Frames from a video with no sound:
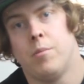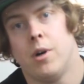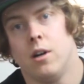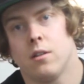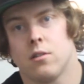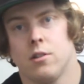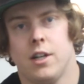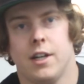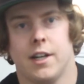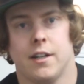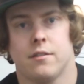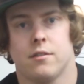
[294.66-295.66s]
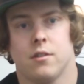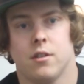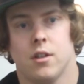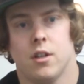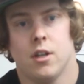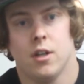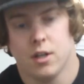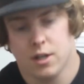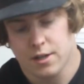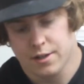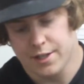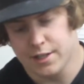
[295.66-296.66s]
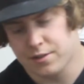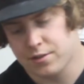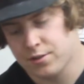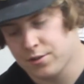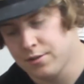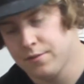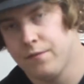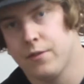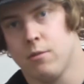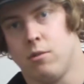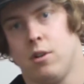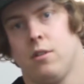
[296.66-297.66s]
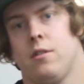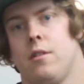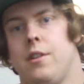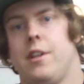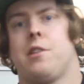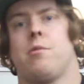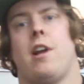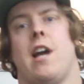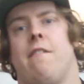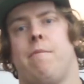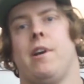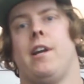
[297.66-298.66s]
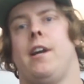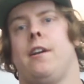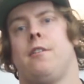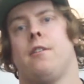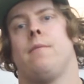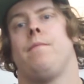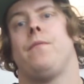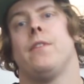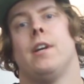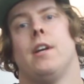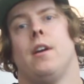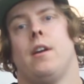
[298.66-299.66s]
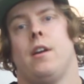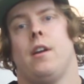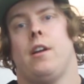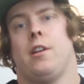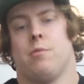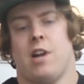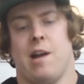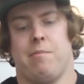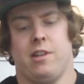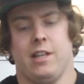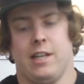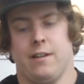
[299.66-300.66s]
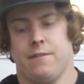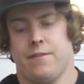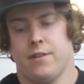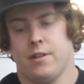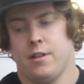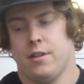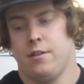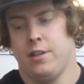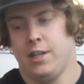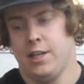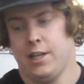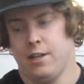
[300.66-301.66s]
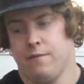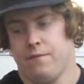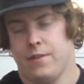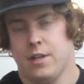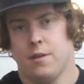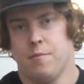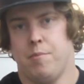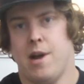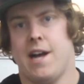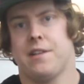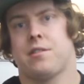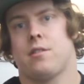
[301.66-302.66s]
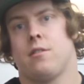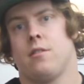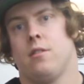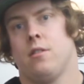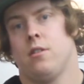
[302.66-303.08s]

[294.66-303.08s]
part 3, I guess. This what I have in my hand is what I believe the best